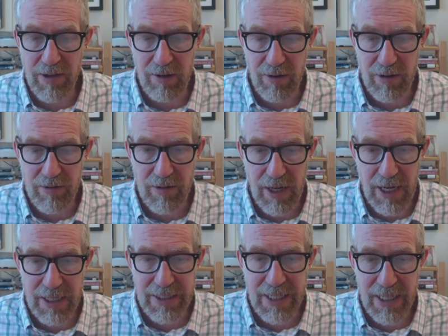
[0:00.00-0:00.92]
is
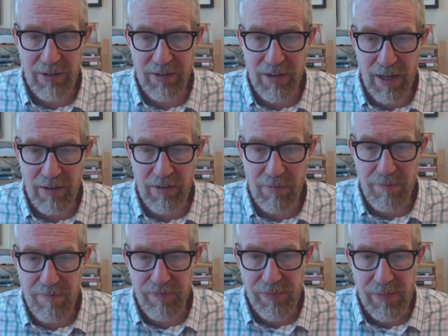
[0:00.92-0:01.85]
rights-based
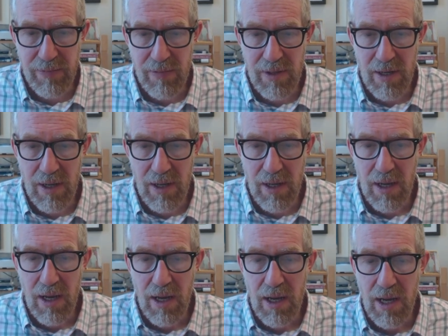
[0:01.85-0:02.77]
theorist, and he
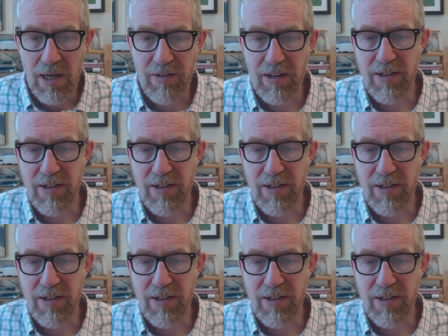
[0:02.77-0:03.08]
says,